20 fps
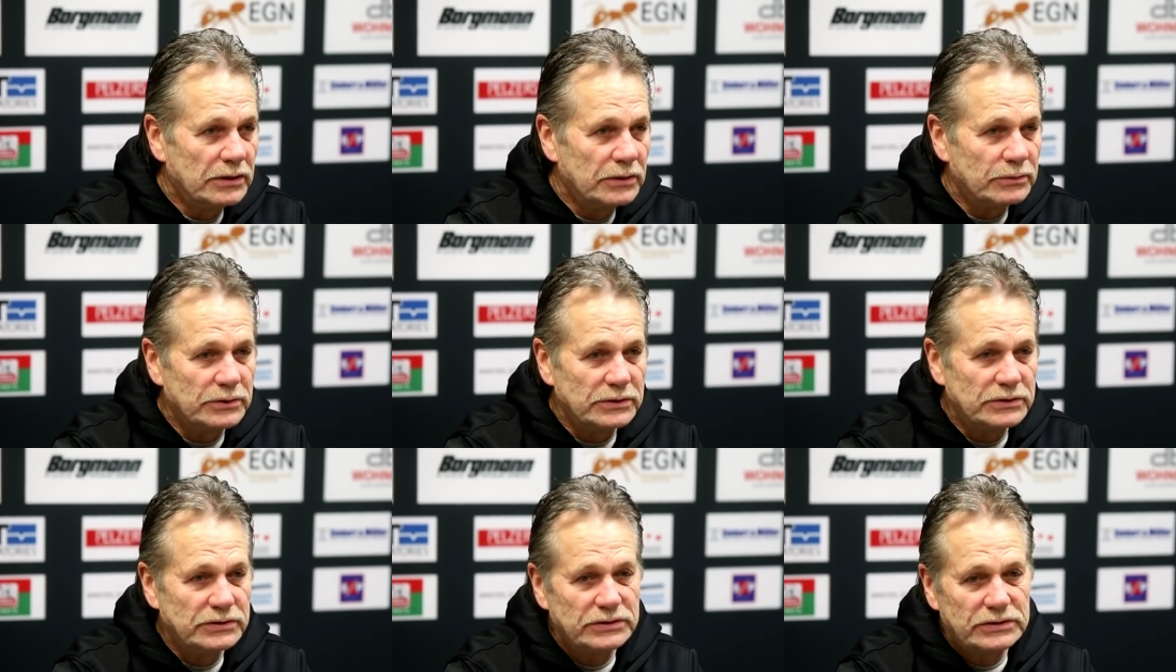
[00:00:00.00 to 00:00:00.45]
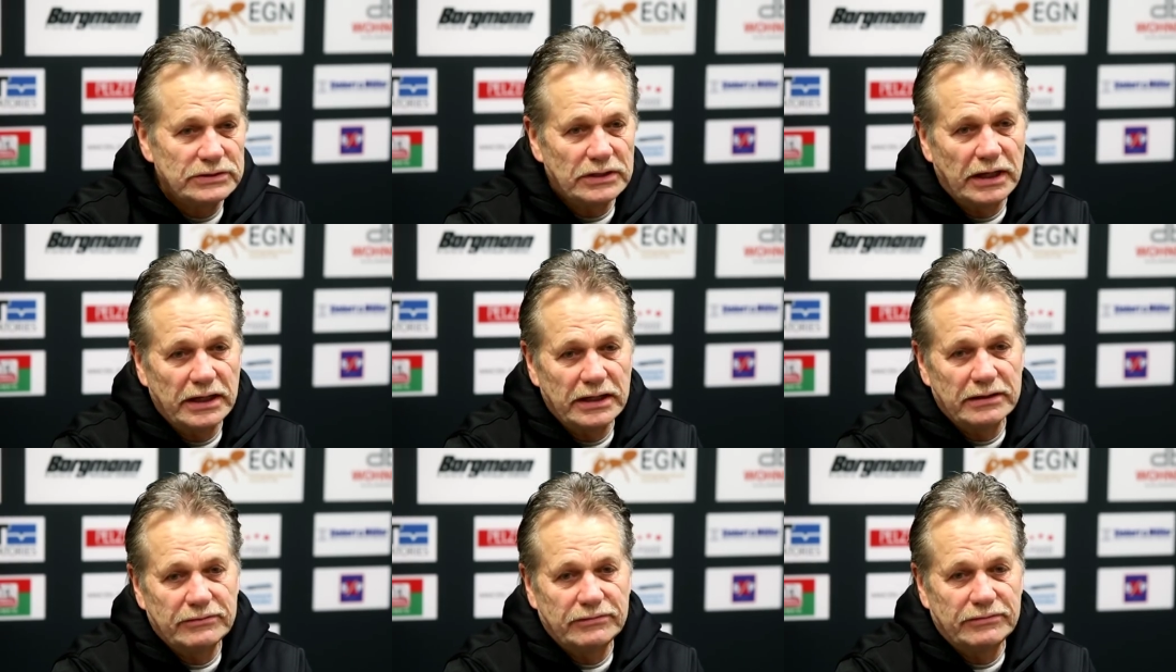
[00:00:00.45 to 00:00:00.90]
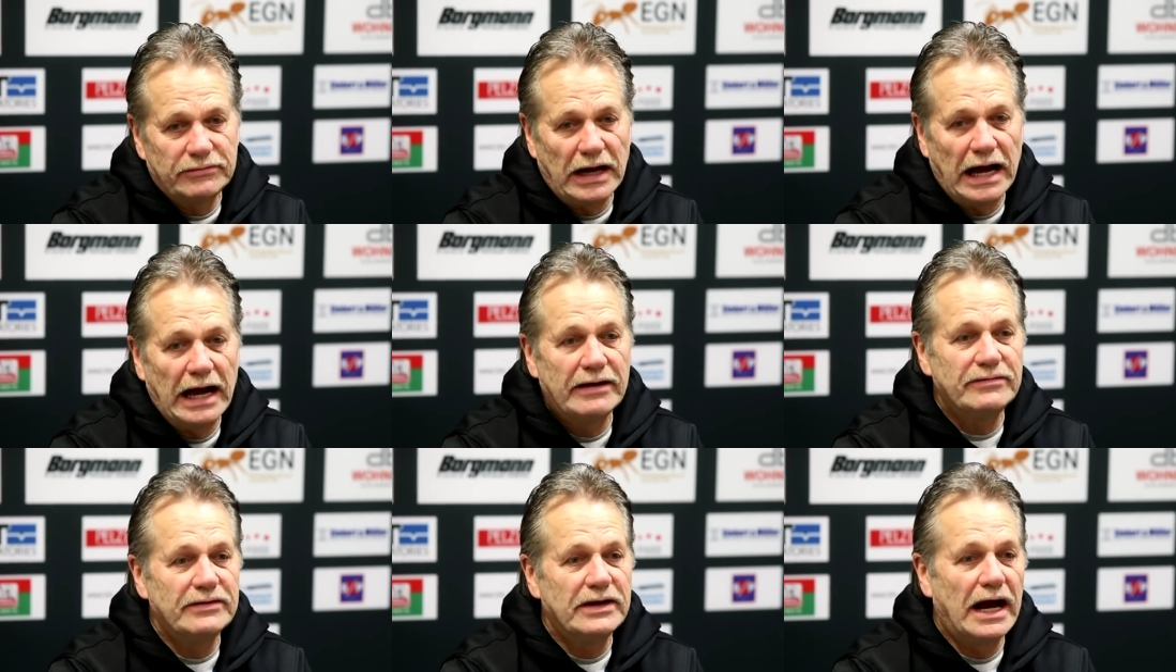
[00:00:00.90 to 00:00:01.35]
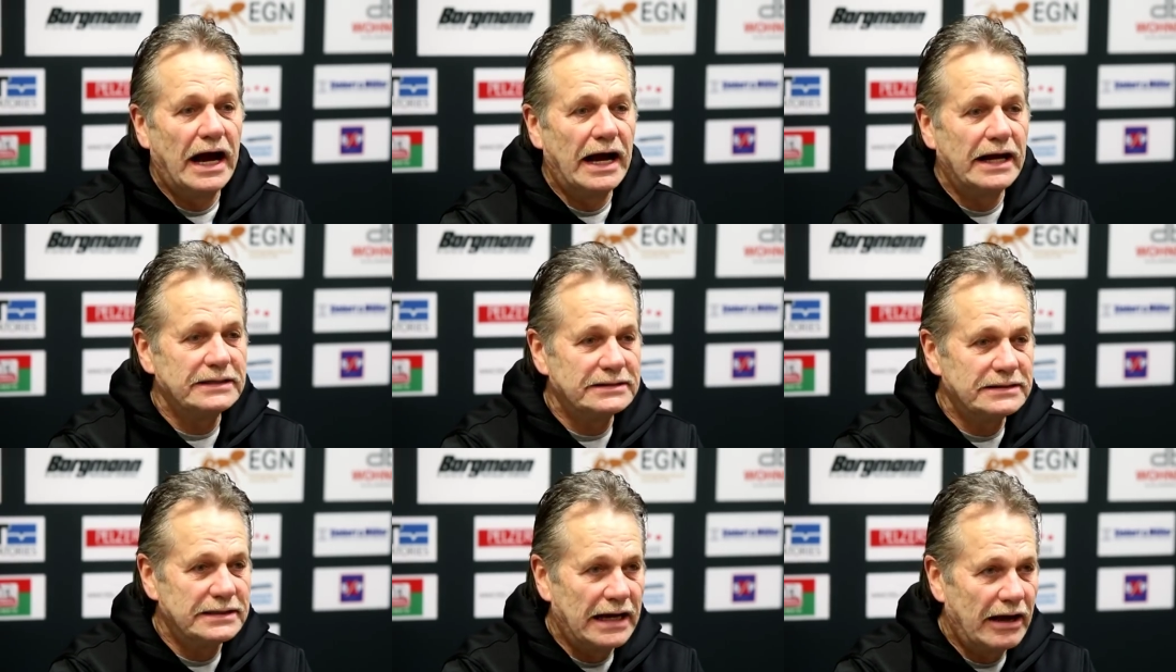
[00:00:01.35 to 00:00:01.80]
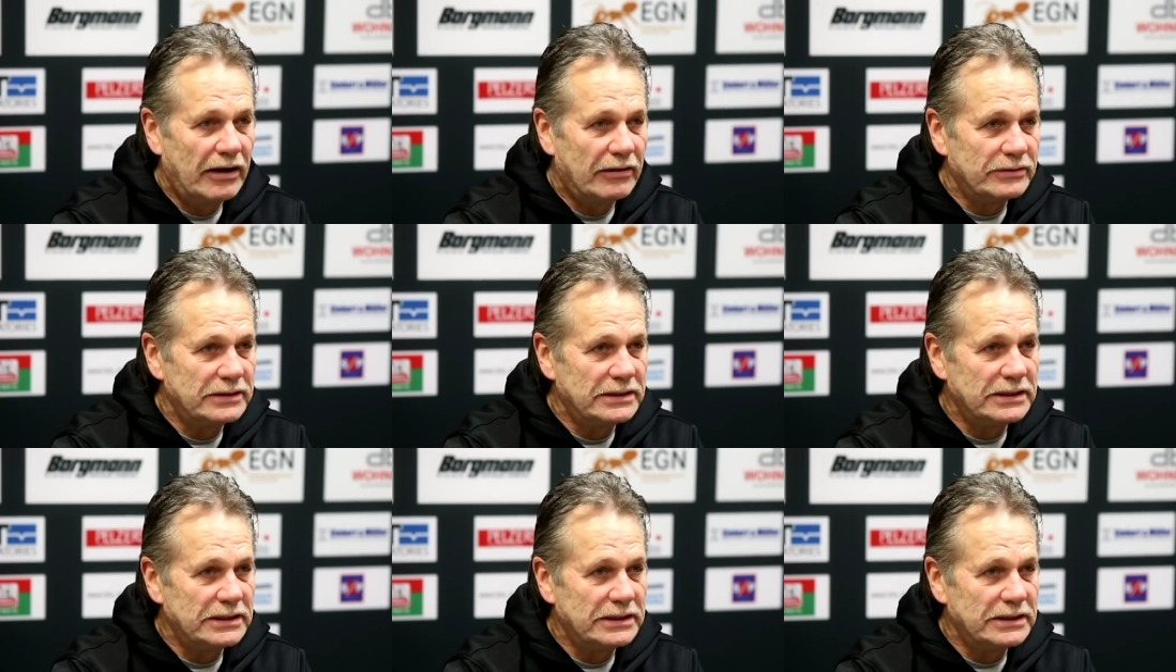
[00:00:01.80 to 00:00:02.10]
which is like five guys down